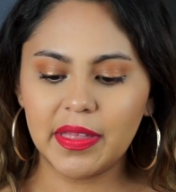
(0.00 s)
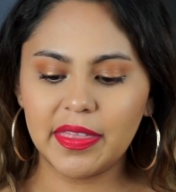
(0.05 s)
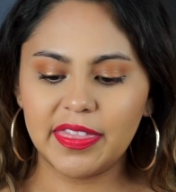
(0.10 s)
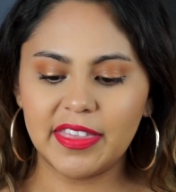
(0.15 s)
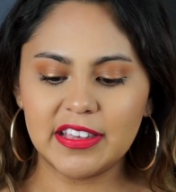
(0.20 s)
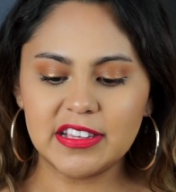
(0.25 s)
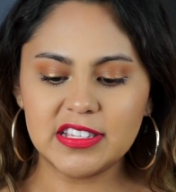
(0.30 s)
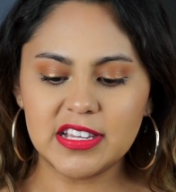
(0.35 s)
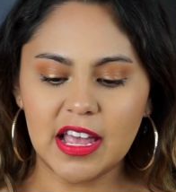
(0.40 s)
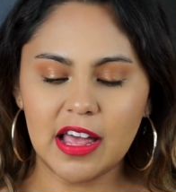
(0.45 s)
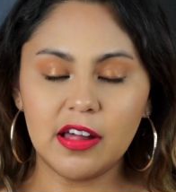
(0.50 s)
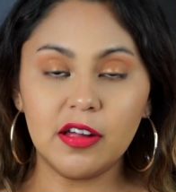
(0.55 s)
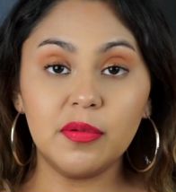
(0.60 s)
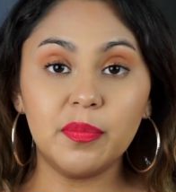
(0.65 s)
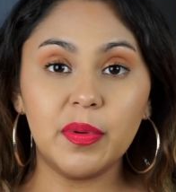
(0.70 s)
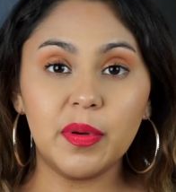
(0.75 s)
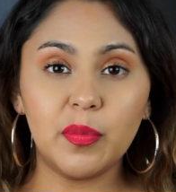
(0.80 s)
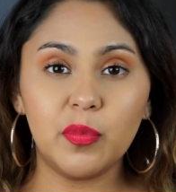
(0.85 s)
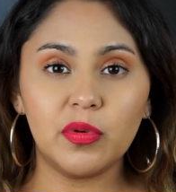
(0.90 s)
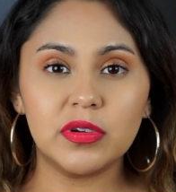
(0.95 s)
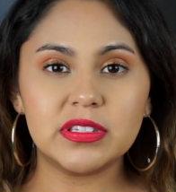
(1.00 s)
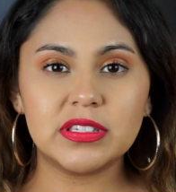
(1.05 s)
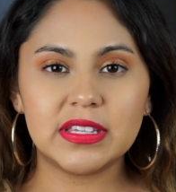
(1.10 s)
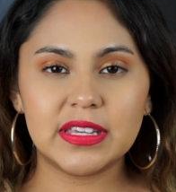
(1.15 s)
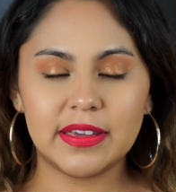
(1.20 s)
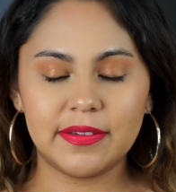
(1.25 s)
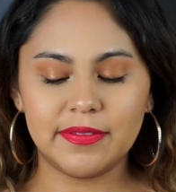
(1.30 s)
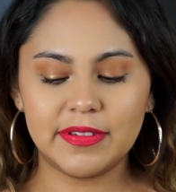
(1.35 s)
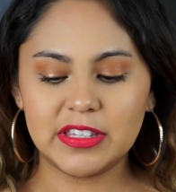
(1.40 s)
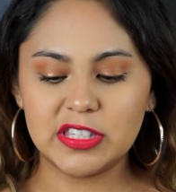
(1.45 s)
This album was
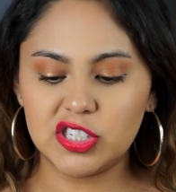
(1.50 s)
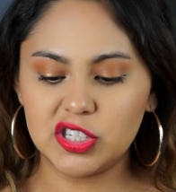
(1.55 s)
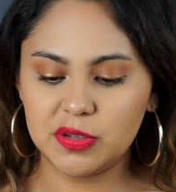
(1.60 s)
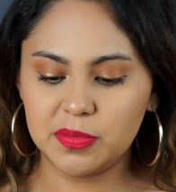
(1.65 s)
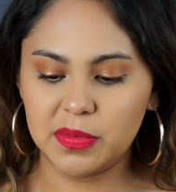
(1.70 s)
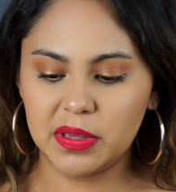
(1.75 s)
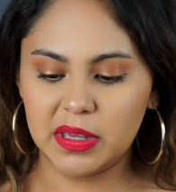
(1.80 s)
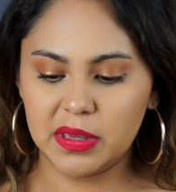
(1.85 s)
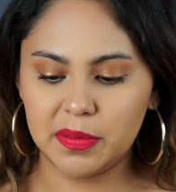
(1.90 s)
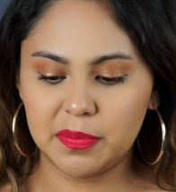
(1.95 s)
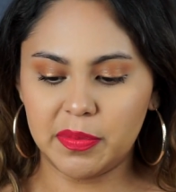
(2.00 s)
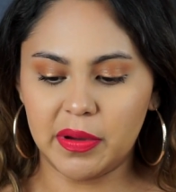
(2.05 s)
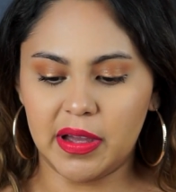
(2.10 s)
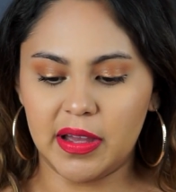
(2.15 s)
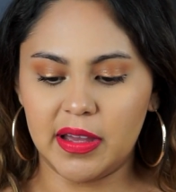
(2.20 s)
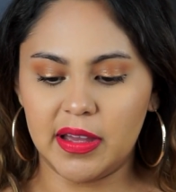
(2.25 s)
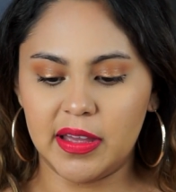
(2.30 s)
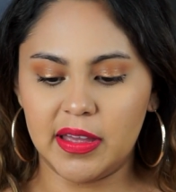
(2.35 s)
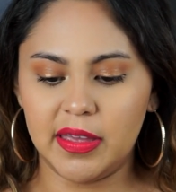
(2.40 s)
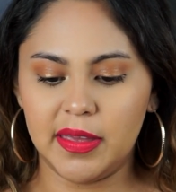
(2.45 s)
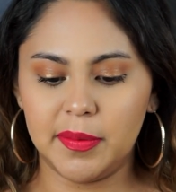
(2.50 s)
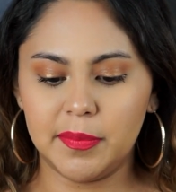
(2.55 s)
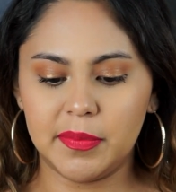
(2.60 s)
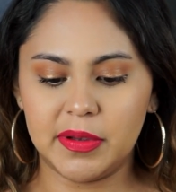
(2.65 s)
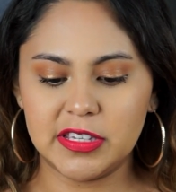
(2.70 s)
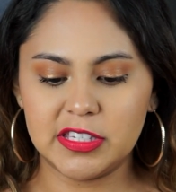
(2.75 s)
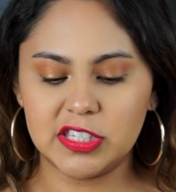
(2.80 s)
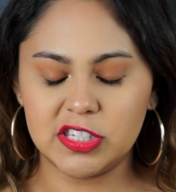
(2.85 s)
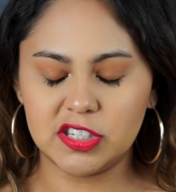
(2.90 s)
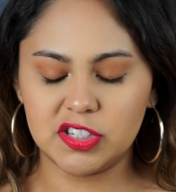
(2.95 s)
given to me by
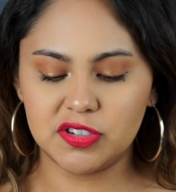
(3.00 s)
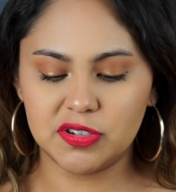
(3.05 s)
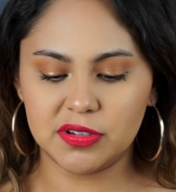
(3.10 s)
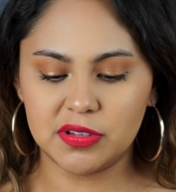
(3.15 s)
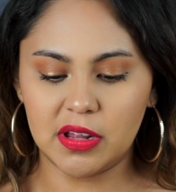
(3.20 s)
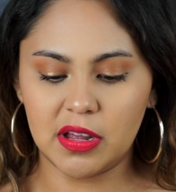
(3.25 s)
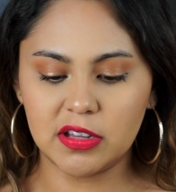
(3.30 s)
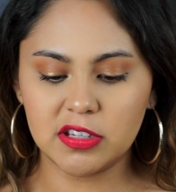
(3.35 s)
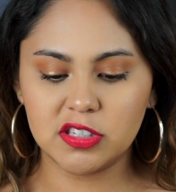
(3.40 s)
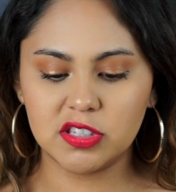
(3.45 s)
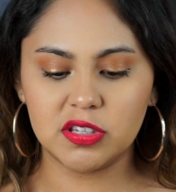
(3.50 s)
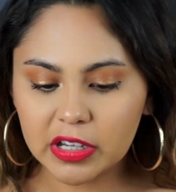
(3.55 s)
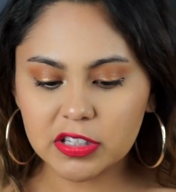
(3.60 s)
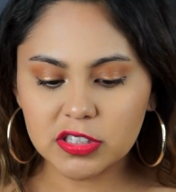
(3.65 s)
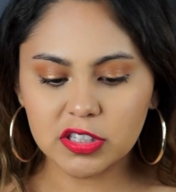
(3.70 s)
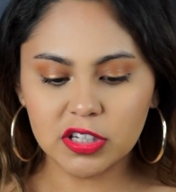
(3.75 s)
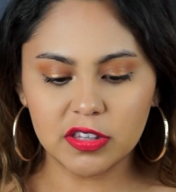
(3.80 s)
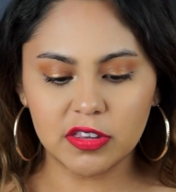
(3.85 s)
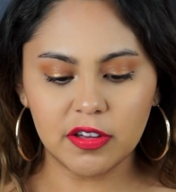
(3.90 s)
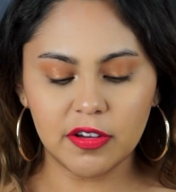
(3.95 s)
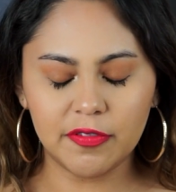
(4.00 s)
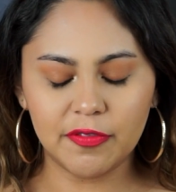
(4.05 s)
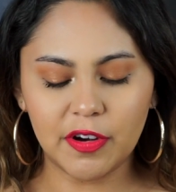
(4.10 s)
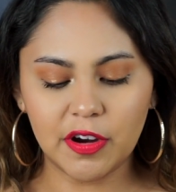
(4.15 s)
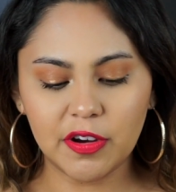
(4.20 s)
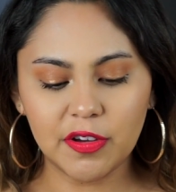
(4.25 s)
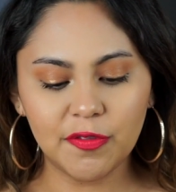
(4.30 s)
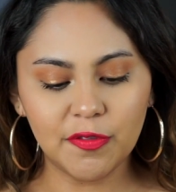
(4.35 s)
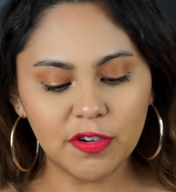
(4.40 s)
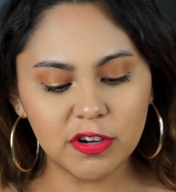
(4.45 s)
my sister-in-law. So the
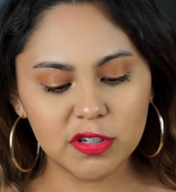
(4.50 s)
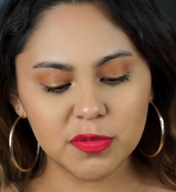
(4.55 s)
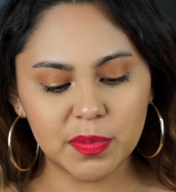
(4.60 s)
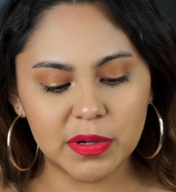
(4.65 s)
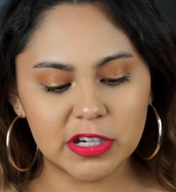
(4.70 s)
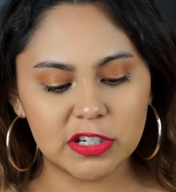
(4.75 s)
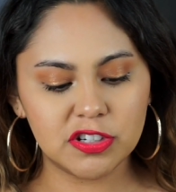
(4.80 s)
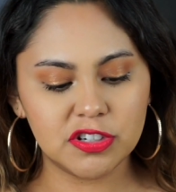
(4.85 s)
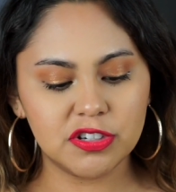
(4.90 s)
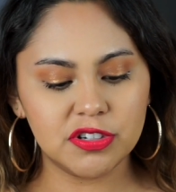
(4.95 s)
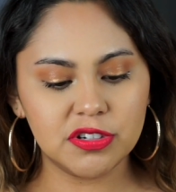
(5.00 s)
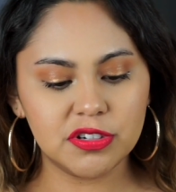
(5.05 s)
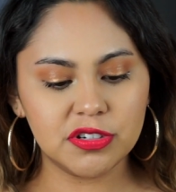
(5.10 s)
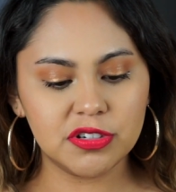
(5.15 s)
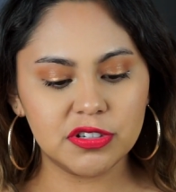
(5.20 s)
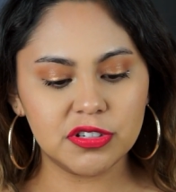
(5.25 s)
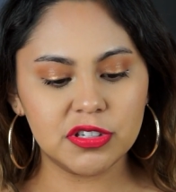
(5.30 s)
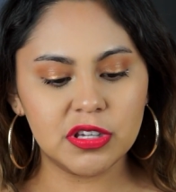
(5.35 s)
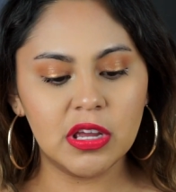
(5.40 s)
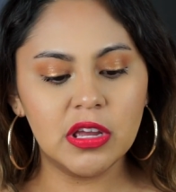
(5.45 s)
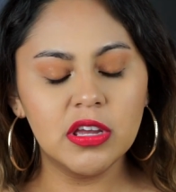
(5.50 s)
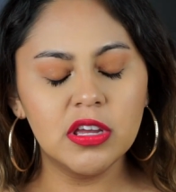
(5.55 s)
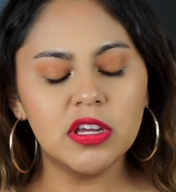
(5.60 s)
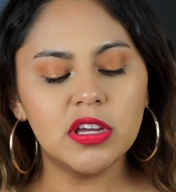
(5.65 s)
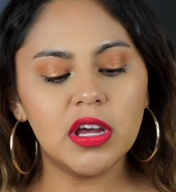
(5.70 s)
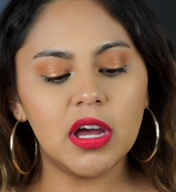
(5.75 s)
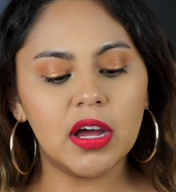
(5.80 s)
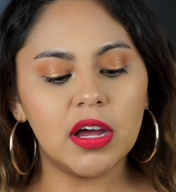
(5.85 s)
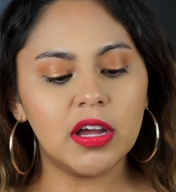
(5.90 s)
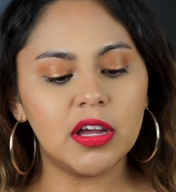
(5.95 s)
very first pictures
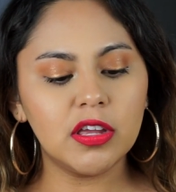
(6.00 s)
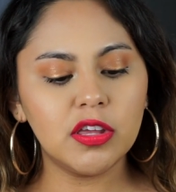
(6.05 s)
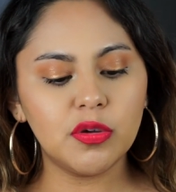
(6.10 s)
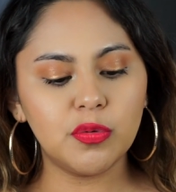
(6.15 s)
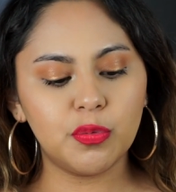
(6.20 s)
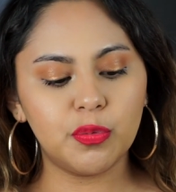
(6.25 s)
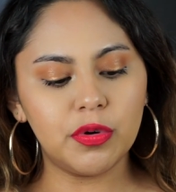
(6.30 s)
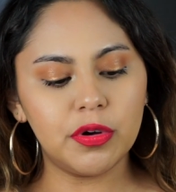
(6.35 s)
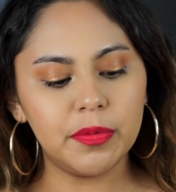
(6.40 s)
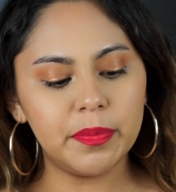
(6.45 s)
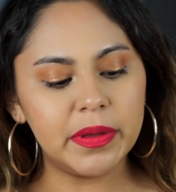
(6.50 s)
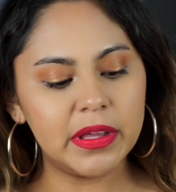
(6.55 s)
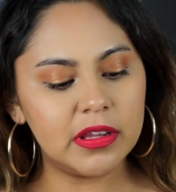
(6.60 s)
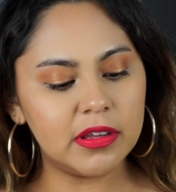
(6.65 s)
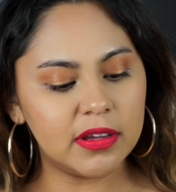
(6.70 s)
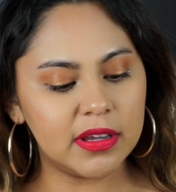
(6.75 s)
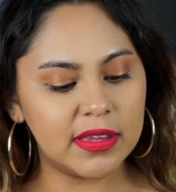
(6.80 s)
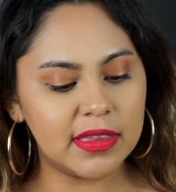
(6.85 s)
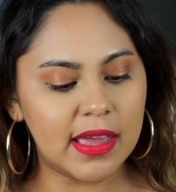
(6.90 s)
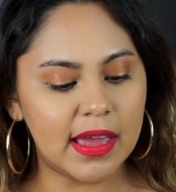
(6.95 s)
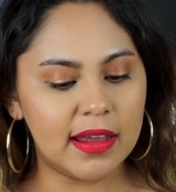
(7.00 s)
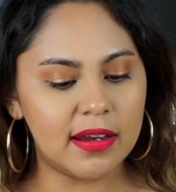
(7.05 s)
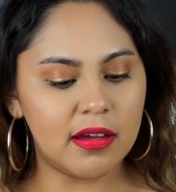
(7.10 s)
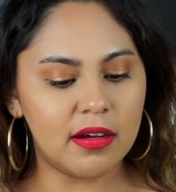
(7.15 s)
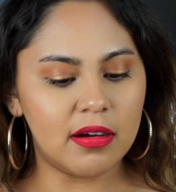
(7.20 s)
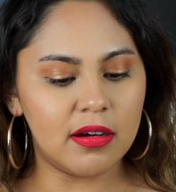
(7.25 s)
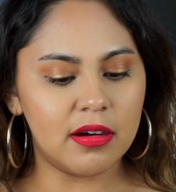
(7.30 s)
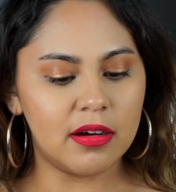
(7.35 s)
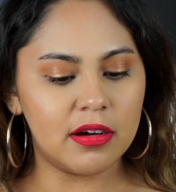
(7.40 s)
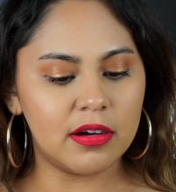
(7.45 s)
we'll be looking at
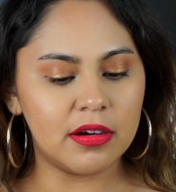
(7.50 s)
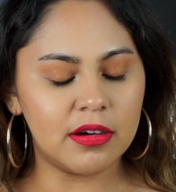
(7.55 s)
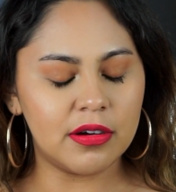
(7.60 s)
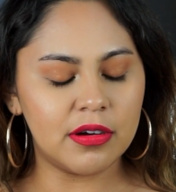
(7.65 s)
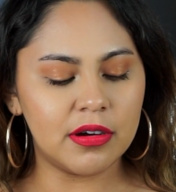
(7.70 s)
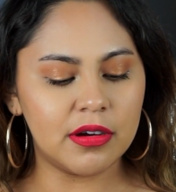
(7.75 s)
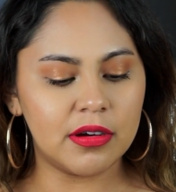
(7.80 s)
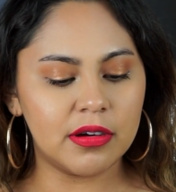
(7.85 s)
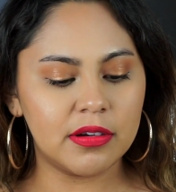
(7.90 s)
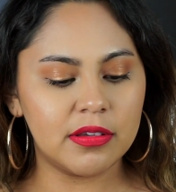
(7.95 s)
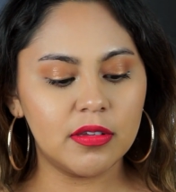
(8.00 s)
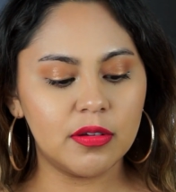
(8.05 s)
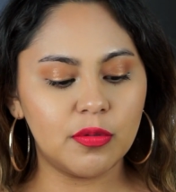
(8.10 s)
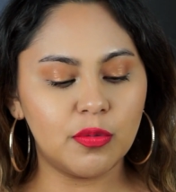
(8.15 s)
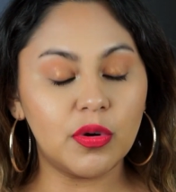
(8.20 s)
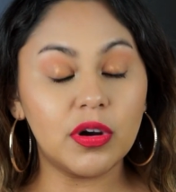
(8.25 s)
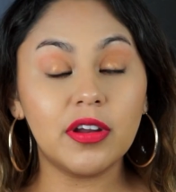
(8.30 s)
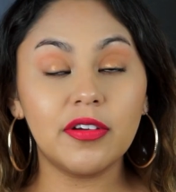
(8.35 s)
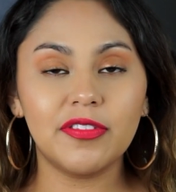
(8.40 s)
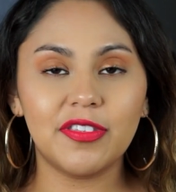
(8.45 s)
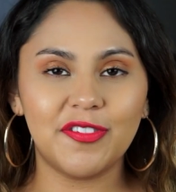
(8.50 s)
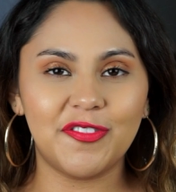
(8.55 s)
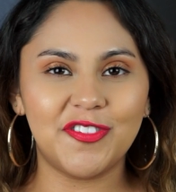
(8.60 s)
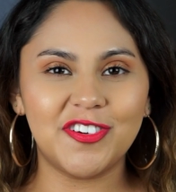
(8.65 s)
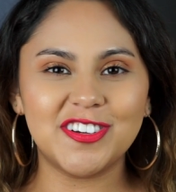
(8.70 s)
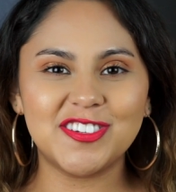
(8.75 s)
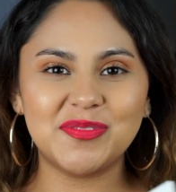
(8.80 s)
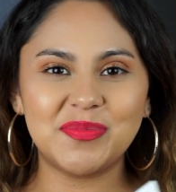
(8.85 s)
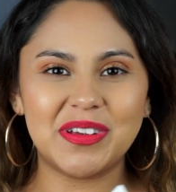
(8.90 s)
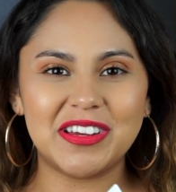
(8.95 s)
are one of the
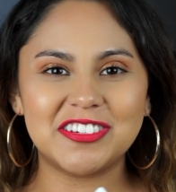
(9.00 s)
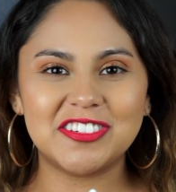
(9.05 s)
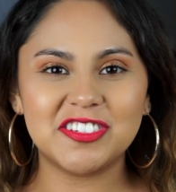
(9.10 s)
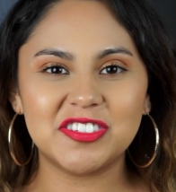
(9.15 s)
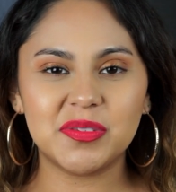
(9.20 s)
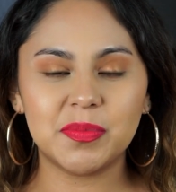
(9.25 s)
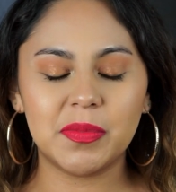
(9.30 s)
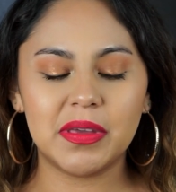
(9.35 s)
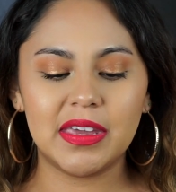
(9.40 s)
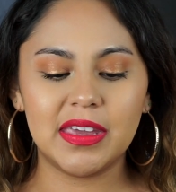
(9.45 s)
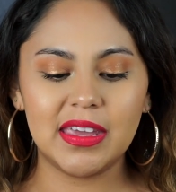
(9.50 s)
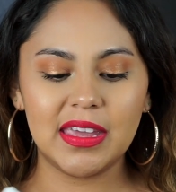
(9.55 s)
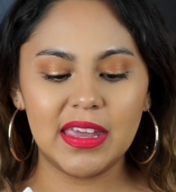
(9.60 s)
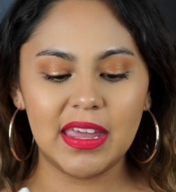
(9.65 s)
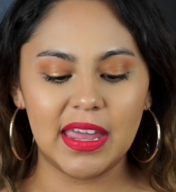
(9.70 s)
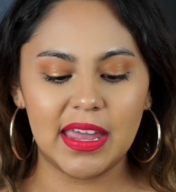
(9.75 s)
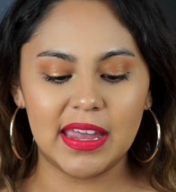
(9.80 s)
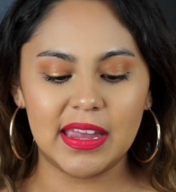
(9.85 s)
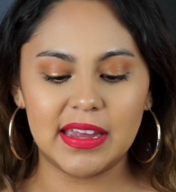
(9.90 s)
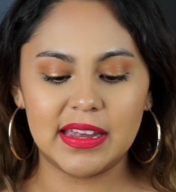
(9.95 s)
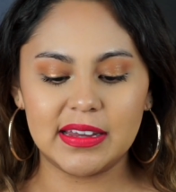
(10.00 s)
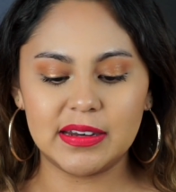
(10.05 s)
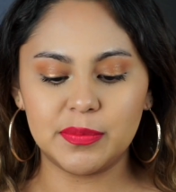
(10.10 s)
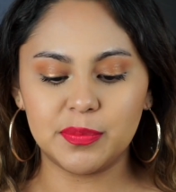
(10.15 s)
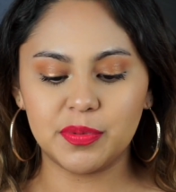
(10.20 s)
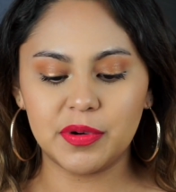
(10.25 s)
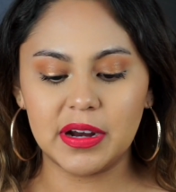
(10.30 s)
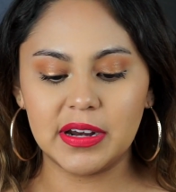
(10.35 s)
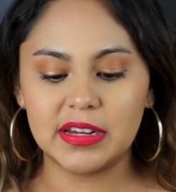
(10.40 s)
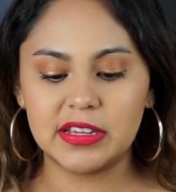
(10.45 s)
first pictures me and
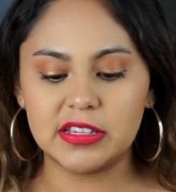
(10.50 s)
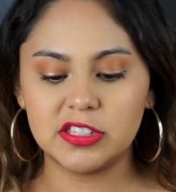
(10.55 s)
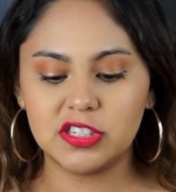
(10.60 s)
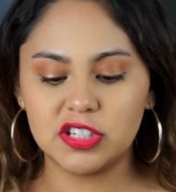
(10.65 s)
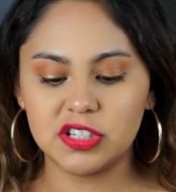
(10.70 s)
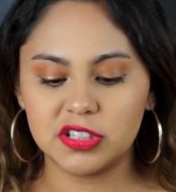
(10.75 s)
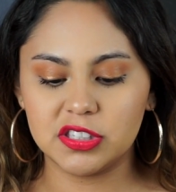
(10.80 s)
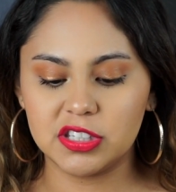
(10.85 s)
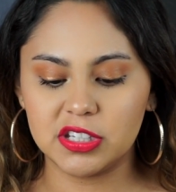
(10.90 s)
Brandon took